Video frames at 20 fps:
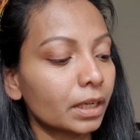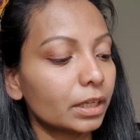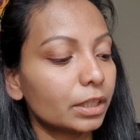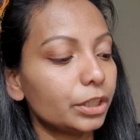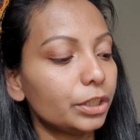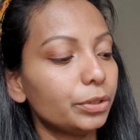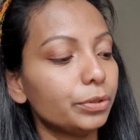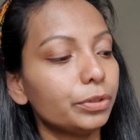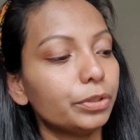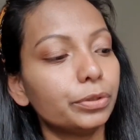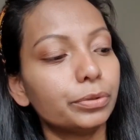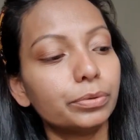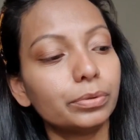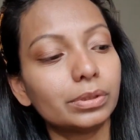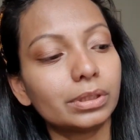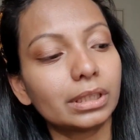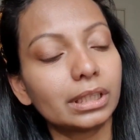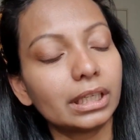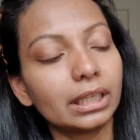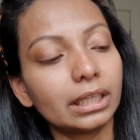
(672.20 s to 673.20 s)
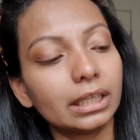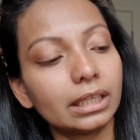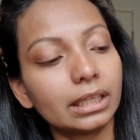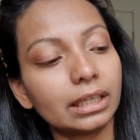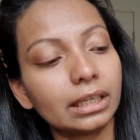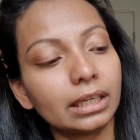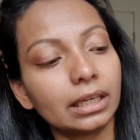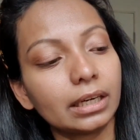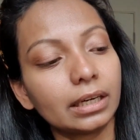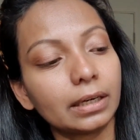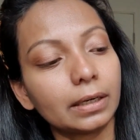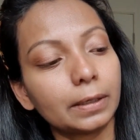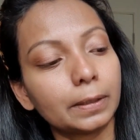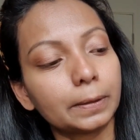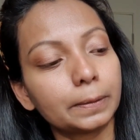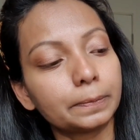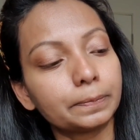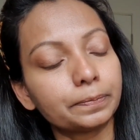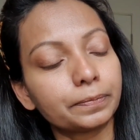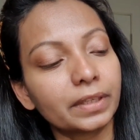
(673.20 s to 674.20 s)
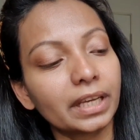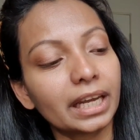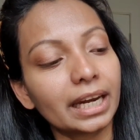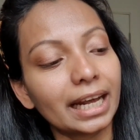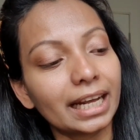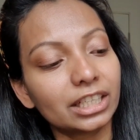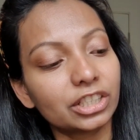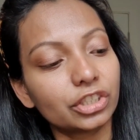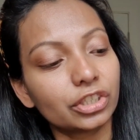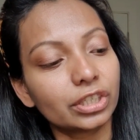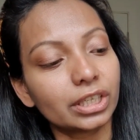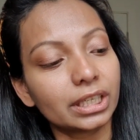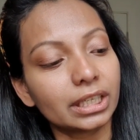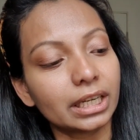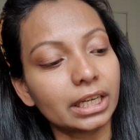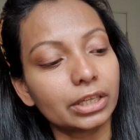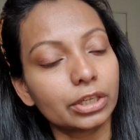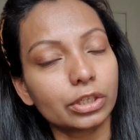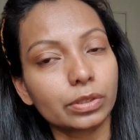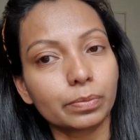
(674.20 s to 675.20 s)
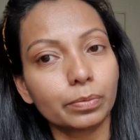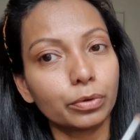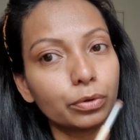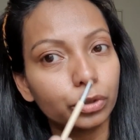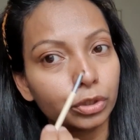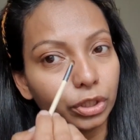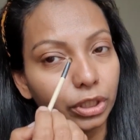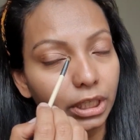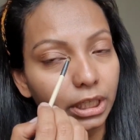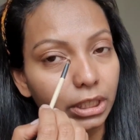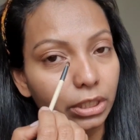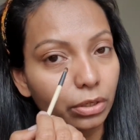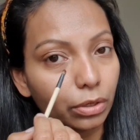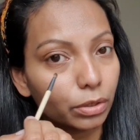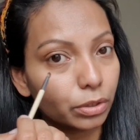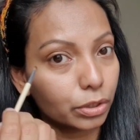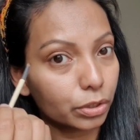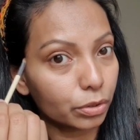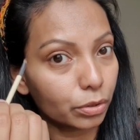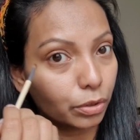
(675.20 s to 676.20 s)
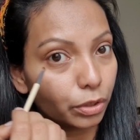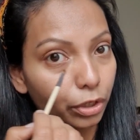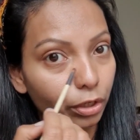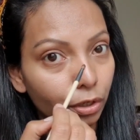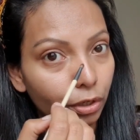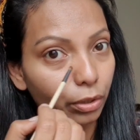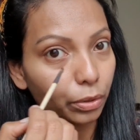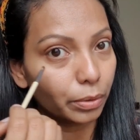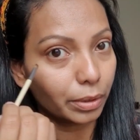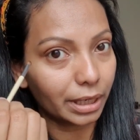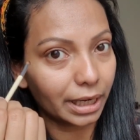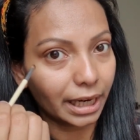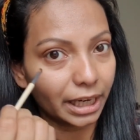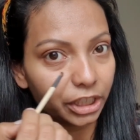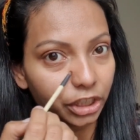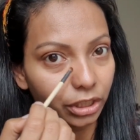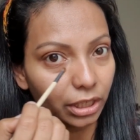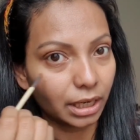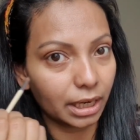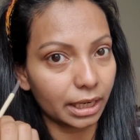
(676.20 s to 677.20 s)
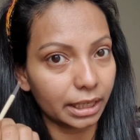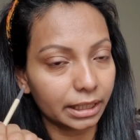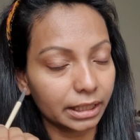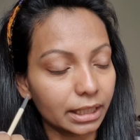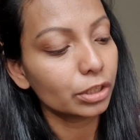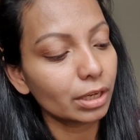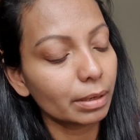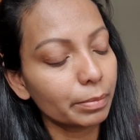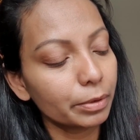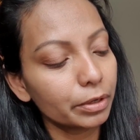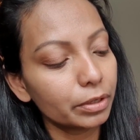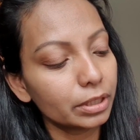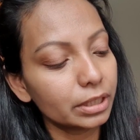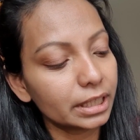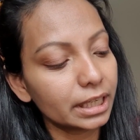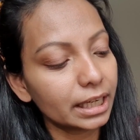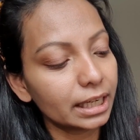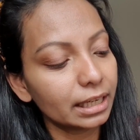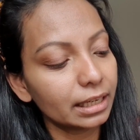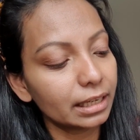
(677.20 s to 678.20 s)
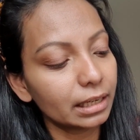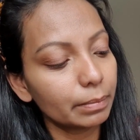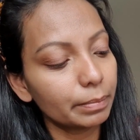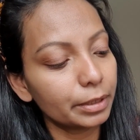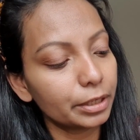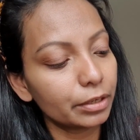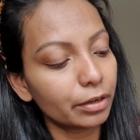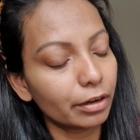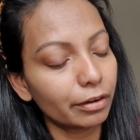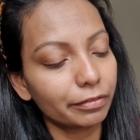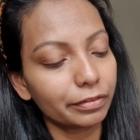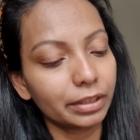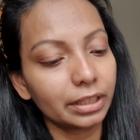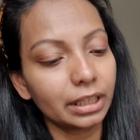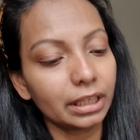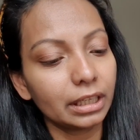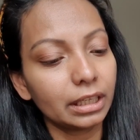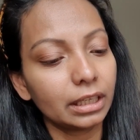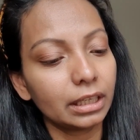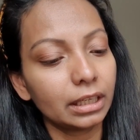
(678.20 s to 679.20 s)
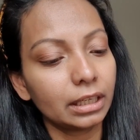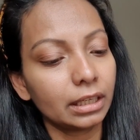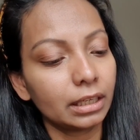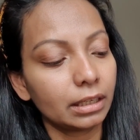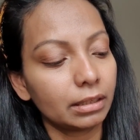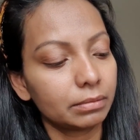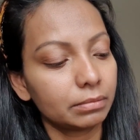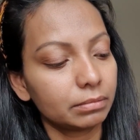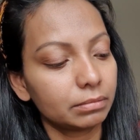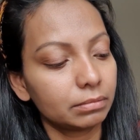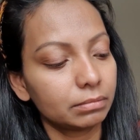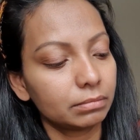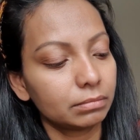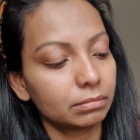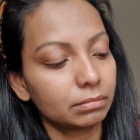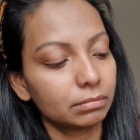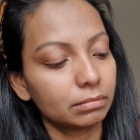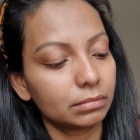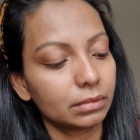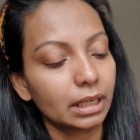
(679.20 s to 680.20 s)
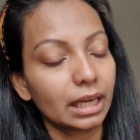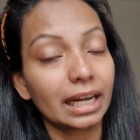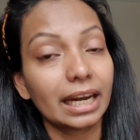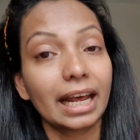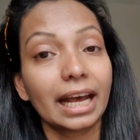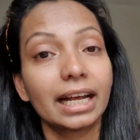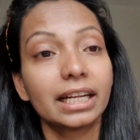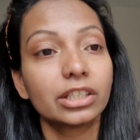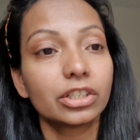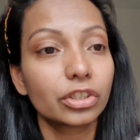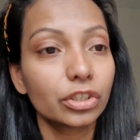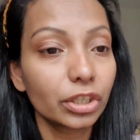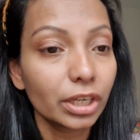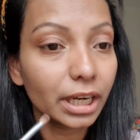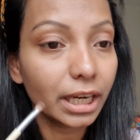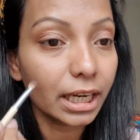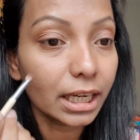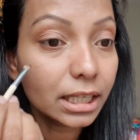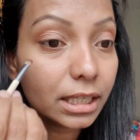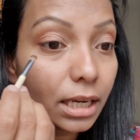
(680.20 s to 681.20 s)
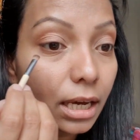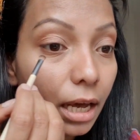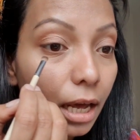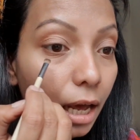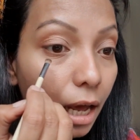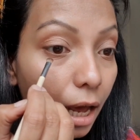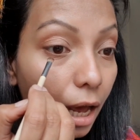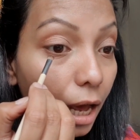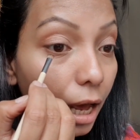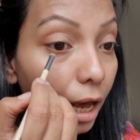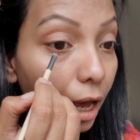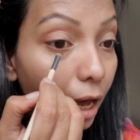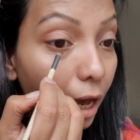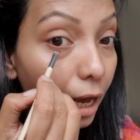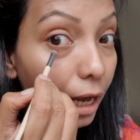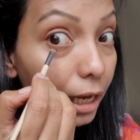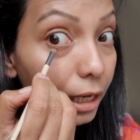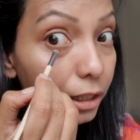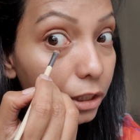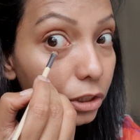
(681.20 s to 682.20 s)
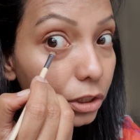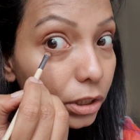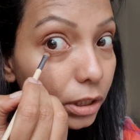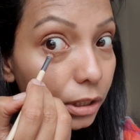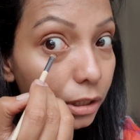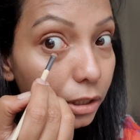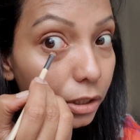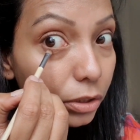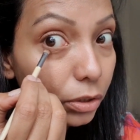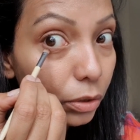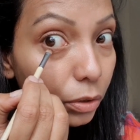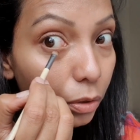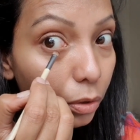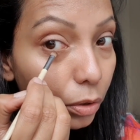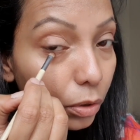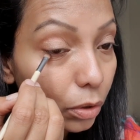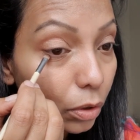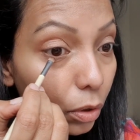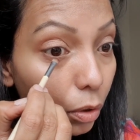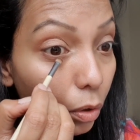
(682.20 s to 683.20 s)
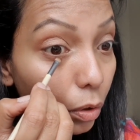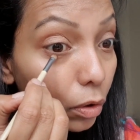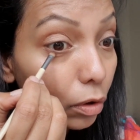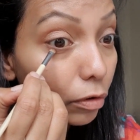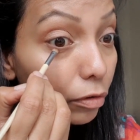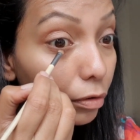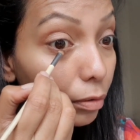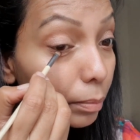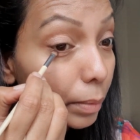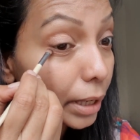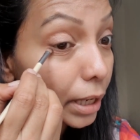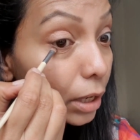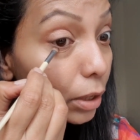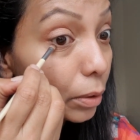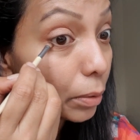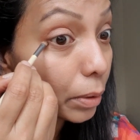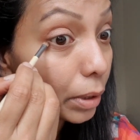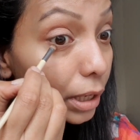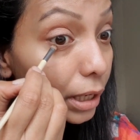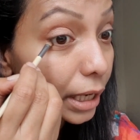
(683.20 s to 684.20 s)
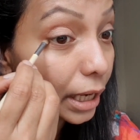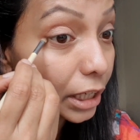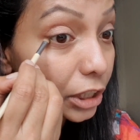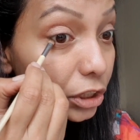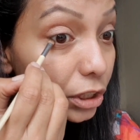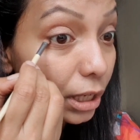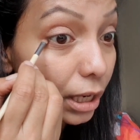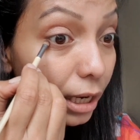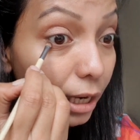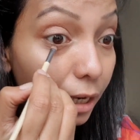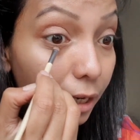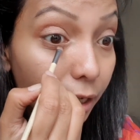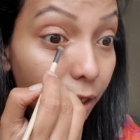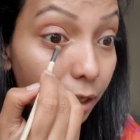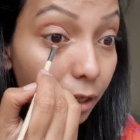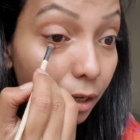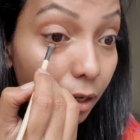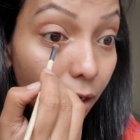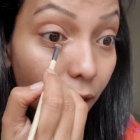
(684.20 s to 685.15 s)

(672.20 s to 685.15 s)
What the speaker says: you use the enhanced shade and the smoke shade also on your lower lash line. So I'm going to take a little bit of the enhanced shade and just go over my lower lash line.